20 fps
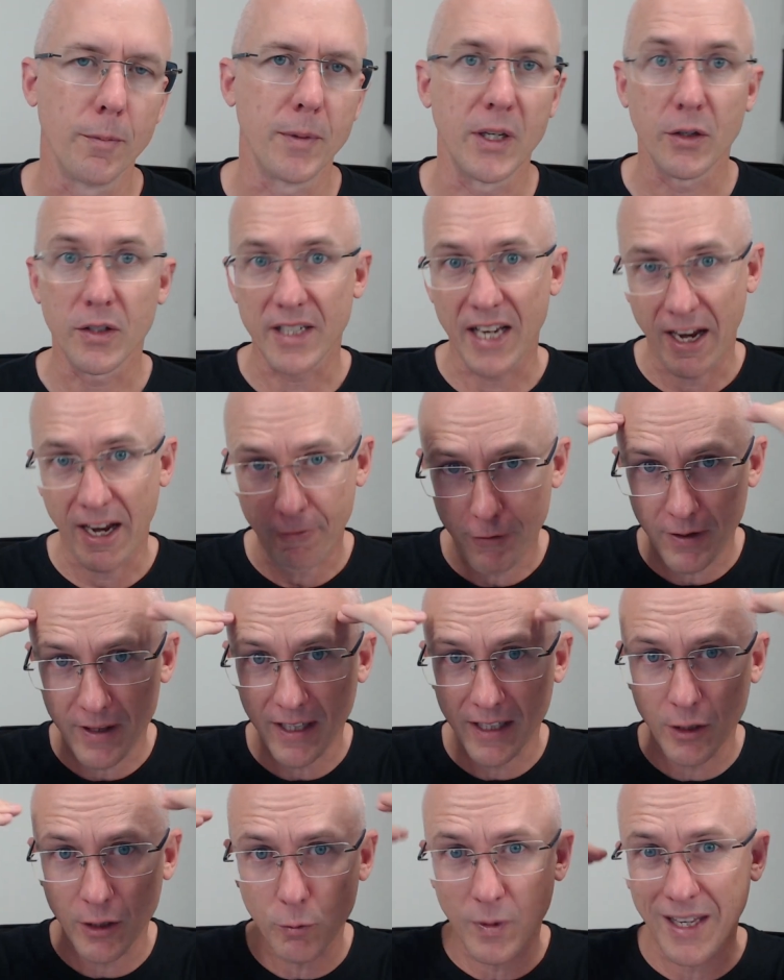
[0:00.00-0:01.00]
because
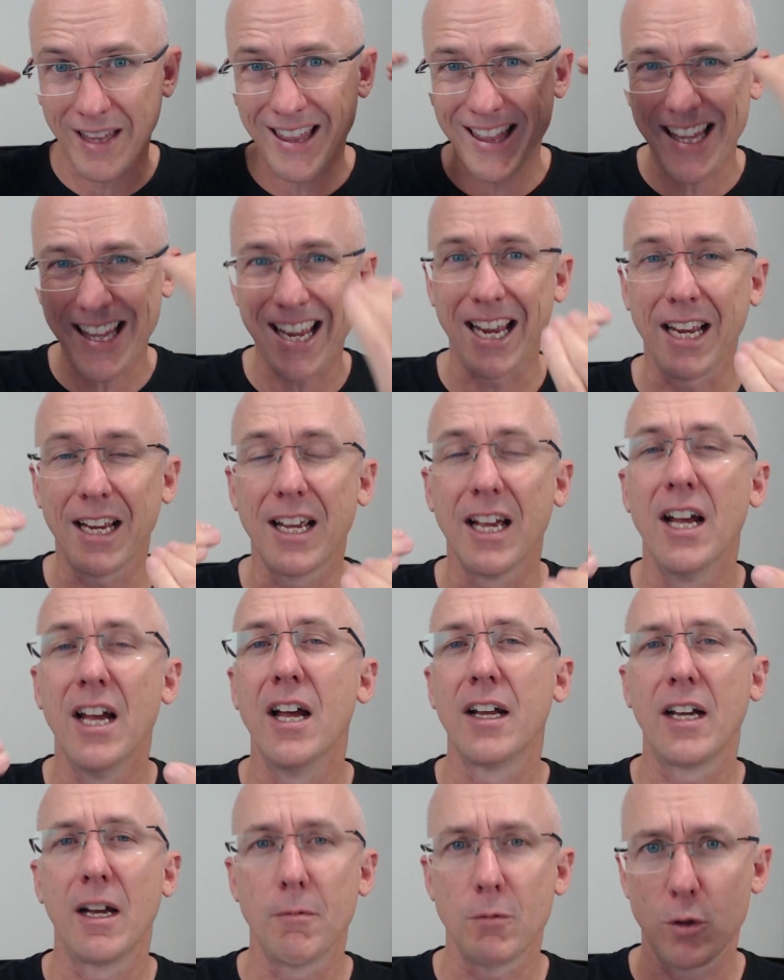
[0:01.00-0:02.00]
everything that we think
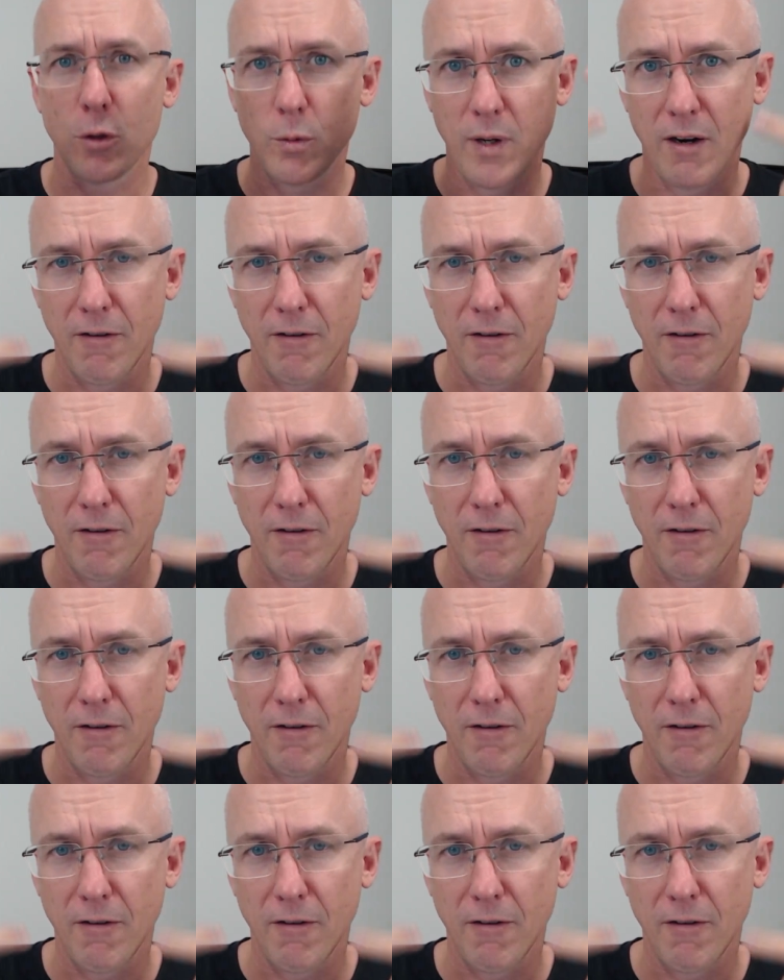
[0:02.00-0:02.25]
comes through